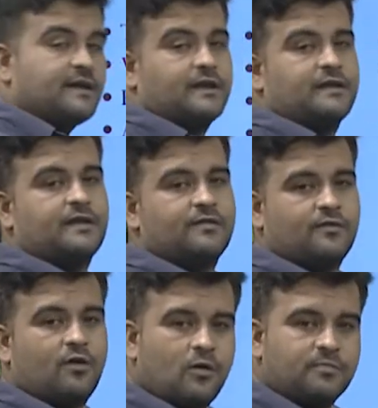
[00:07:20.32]
it has
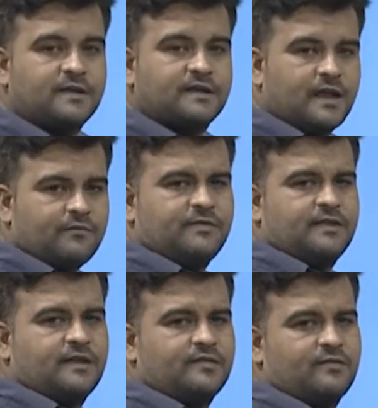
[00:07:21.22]
object,
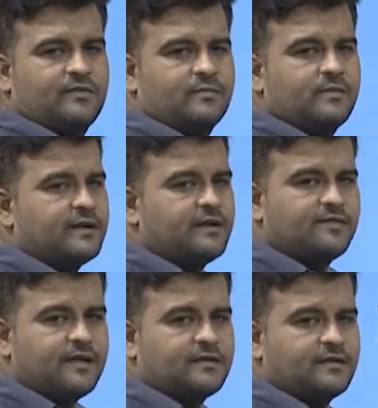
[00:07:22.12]
everything is available in a
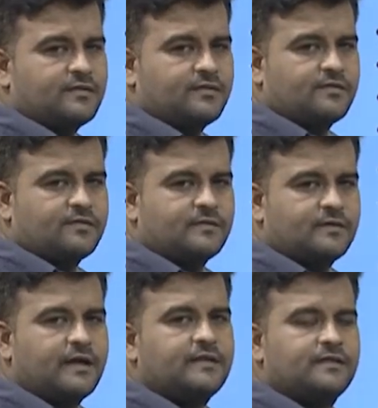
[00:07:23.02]
sentence,
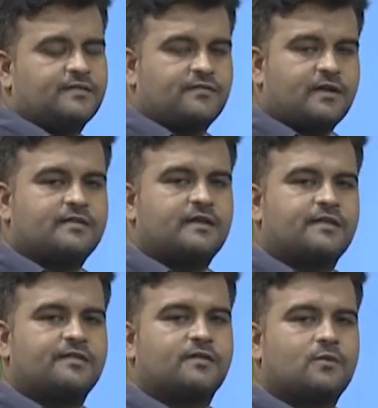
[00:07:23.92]
and the structure
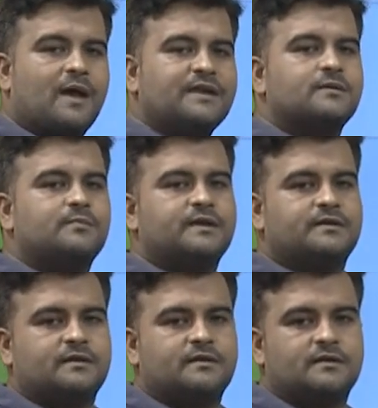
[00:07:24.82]
is quite a
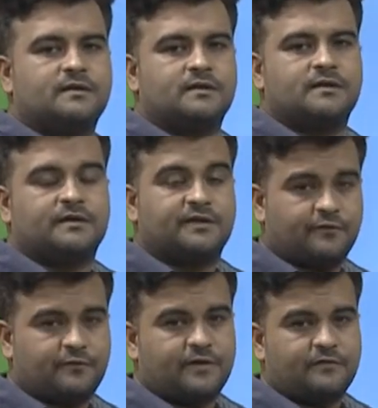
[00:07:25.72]
bit
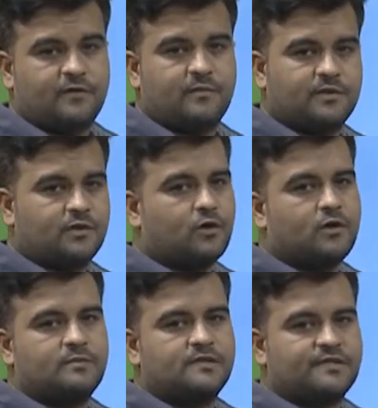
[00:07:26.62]
different from the
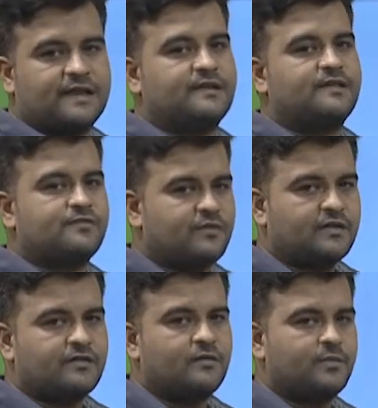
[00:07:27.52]
normal sentence
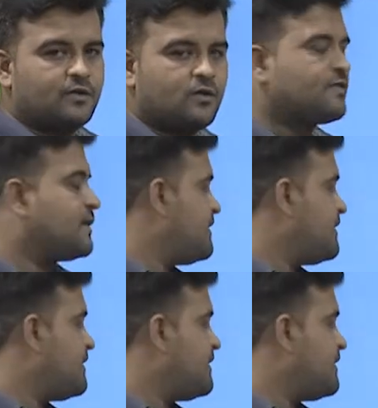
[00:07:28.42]
structure because it